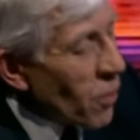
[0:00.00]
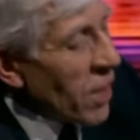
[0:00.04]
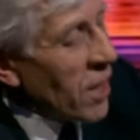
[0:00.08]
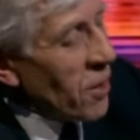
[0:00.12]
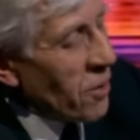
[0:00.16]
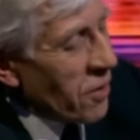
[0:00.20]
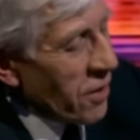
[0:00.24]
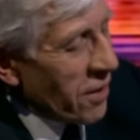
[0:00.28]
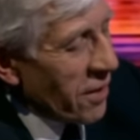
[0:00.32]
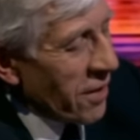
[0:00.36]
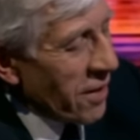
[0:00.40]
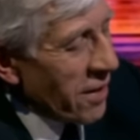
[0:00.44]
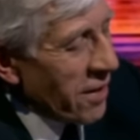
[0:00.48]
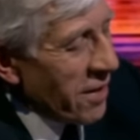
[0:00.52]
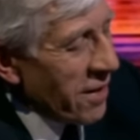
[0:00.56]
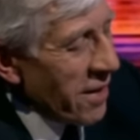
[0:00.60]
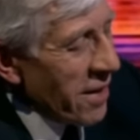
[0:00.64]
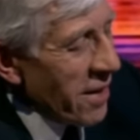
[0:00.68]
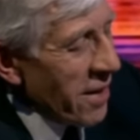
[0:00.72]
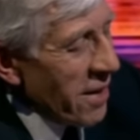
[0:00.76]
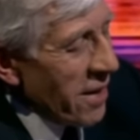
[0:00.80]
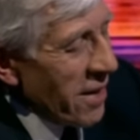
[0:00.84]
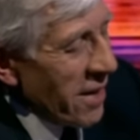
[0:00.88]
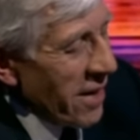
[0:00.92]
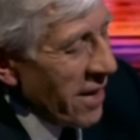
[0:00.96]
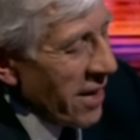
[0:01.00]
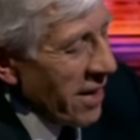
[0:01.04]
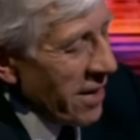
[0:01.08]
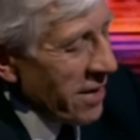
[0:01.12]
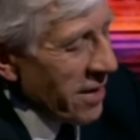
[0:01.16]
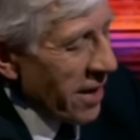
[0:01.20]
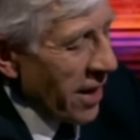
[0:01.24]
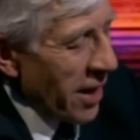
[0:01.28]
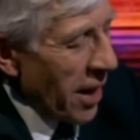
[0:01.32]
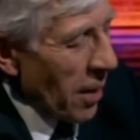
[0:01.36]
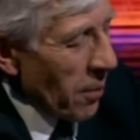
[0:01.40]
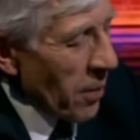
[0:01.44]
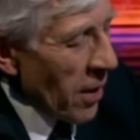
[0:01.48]
reason,
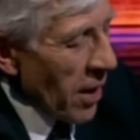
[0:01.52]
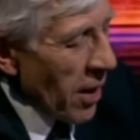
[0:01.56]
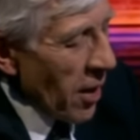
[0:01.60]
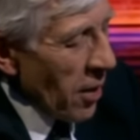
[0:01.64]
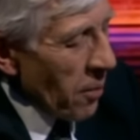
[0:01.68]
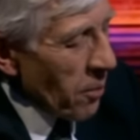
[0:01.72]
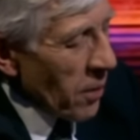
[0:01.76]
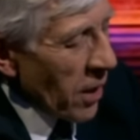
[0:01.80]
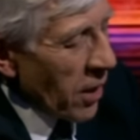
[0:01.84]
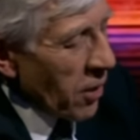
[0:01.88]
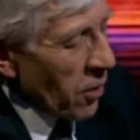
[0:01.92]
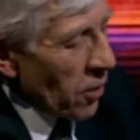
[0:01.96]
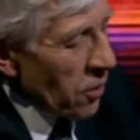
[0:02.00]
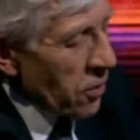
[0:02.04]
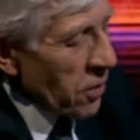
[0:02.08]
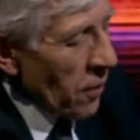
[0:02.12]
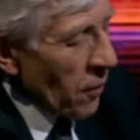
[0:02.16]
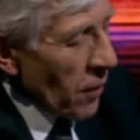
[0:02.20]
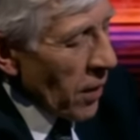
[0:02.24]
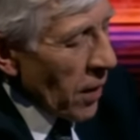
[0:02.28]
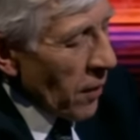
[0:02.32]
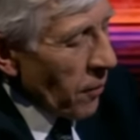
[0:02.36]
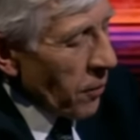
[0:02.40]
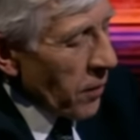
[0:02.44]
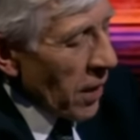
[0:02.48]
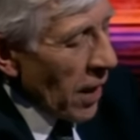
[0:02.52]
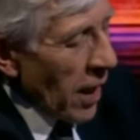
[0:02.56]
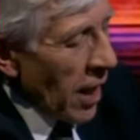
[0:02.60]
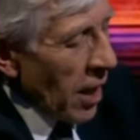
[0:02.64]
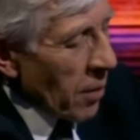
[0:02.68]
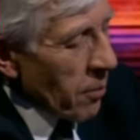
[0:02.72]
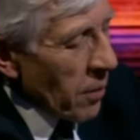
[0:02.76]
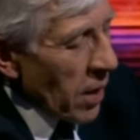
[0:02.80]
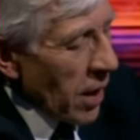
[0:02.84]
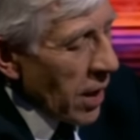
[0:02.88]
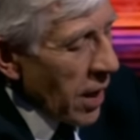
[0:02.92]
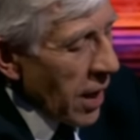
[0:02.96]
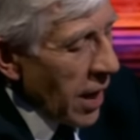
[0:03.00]
Zeinab, because
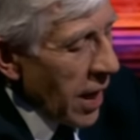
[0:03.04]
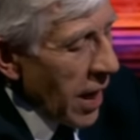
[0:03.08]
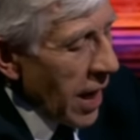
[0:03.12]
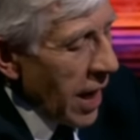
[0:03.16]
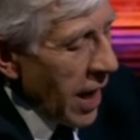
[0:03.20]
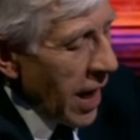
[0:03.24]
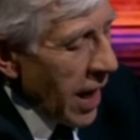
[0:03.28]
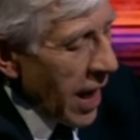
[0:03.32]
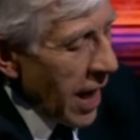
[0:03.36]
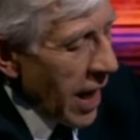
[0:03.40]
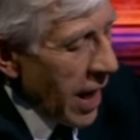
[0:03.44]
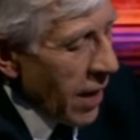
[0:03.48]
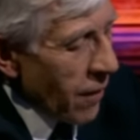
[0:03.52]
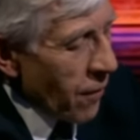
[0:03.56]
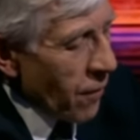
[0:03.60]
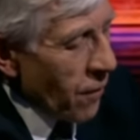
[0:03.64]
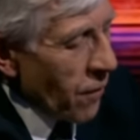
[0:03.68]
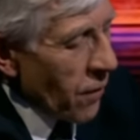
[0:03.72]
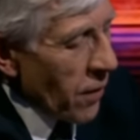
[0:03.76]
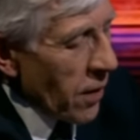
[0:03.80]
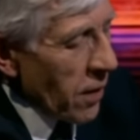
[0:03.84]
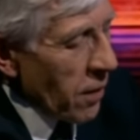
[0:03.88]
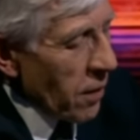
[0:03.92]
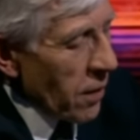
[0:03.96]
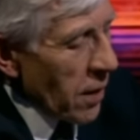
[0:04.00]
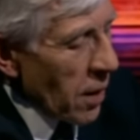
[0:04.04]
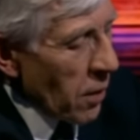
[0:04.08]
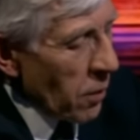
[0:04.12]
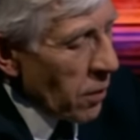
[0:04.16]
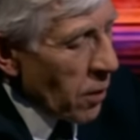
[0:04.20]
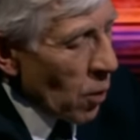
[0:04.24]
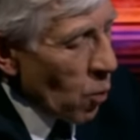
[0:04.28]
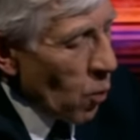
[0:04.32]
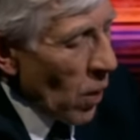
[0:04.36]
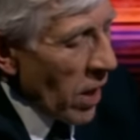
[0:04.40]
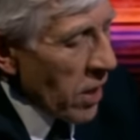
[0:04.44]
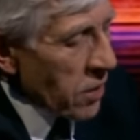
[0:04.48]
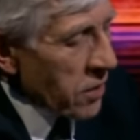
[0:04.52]
if
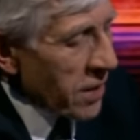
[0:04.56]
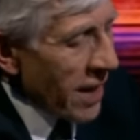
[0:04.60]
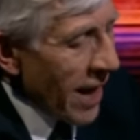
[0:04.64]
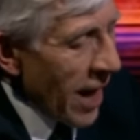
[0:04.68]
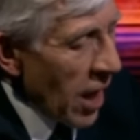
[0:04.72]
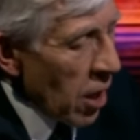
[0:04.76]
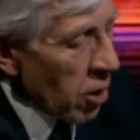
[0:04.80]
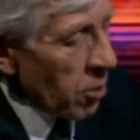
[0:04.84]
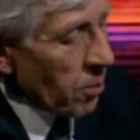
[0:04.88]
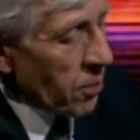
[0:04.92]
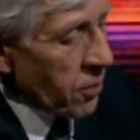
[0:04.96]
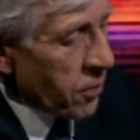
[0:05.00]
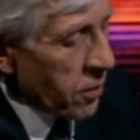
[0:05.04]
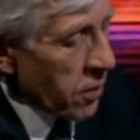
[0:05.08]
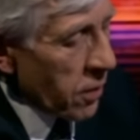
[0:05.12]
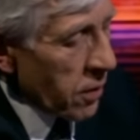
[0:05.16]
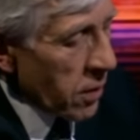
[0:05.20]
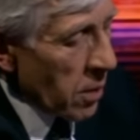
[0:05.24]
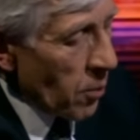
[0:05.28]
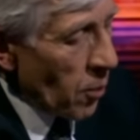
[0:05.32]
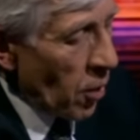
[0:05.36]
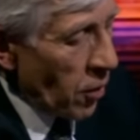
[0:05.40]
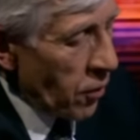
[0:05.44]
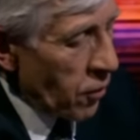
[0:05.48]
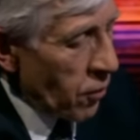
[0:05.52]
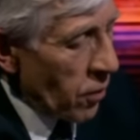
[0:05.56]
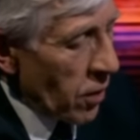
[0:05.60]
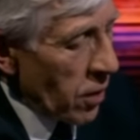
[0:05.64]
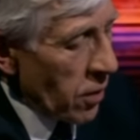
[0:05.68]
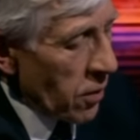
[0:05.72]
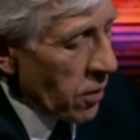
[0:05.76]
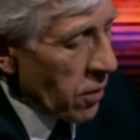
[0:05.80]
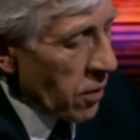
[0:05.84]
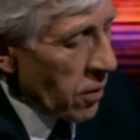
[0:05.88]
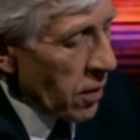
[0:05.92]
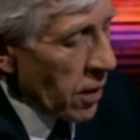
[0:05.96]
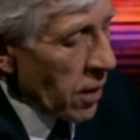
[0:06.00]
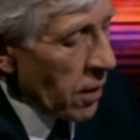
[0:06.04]
the West helps the
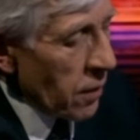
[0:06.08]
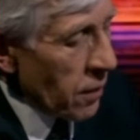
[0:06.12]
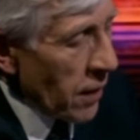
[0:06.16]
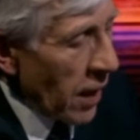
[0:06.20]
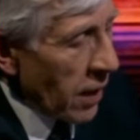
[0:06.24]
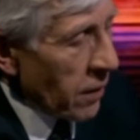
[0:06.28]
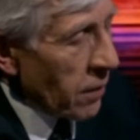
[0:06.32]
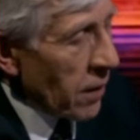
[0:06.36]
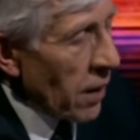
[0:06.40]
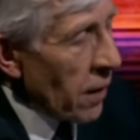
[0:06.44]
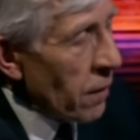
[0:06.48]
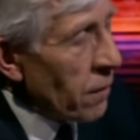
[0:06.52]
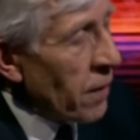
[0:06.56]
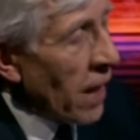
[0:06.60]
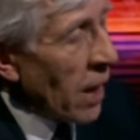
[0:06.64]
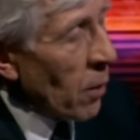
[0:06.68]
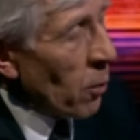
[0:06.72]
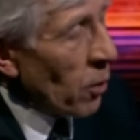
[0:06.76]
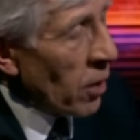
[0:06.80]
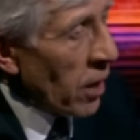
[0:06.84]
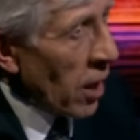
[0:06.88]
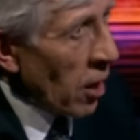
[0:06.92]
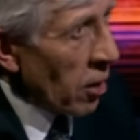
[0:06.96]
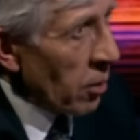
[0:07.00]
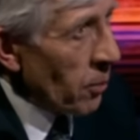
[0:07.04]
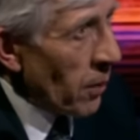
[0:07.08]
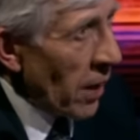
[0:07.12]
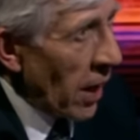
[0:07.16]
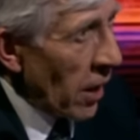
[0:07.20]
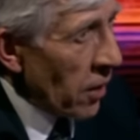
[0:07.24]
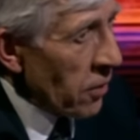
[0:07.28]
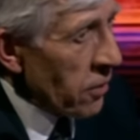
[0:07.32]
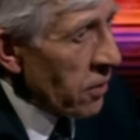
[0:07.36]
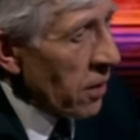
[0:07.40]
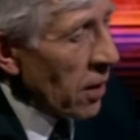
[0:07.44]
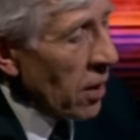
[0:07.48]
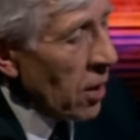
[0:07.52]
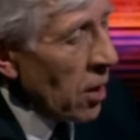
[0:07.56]
moderates, then they will help
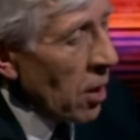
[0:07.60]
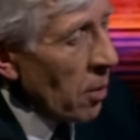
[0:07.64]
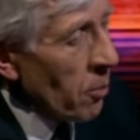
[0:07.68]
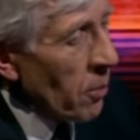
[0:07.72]
us.